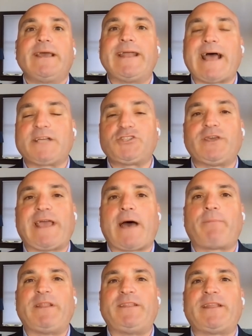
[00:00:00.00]
It actually
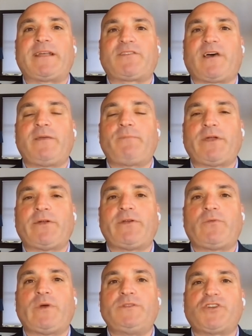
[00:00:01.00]
happened in that time
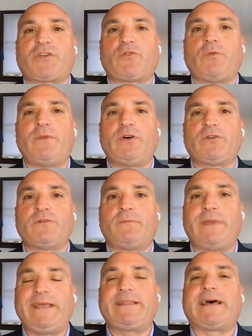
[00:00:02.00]
period when General Miller
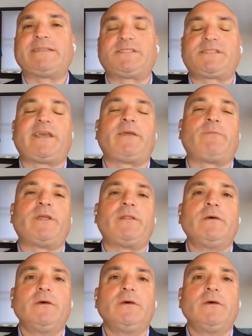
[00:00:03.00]
made that statement.